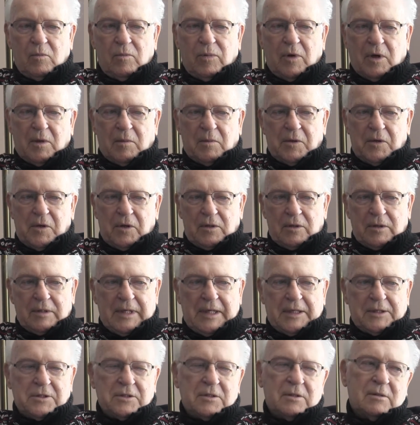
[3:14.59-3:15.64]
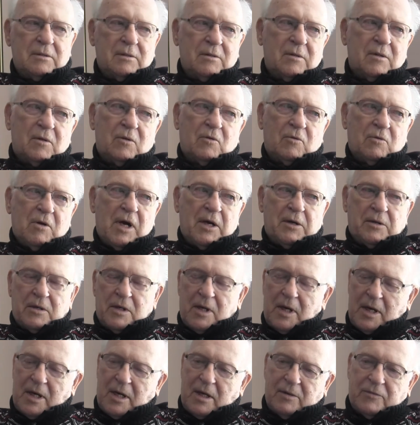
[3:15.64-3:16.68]
probably less, around
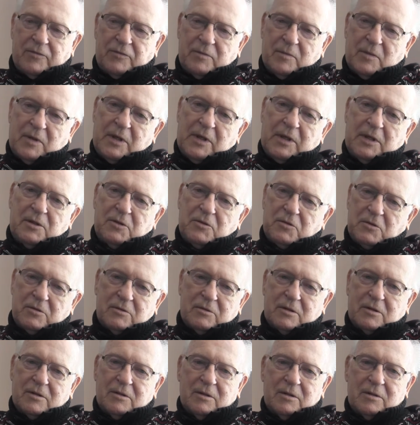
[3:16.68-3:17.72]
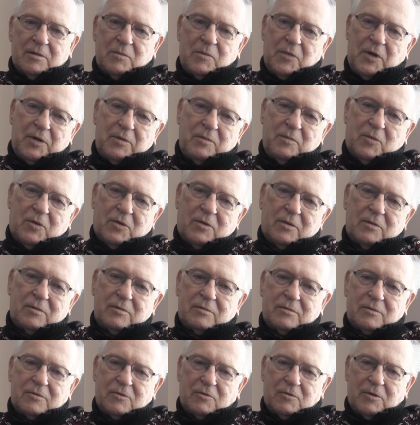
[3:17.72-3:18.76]
a half mile, so it couldn't have been more
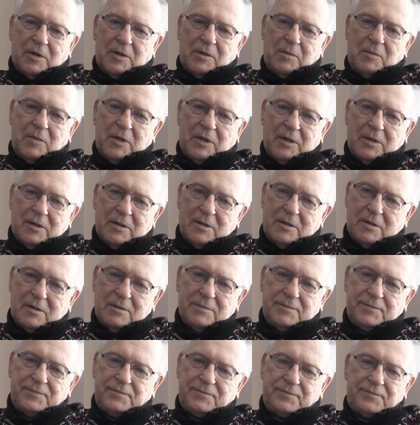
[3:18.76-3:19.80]
than 20 minutes.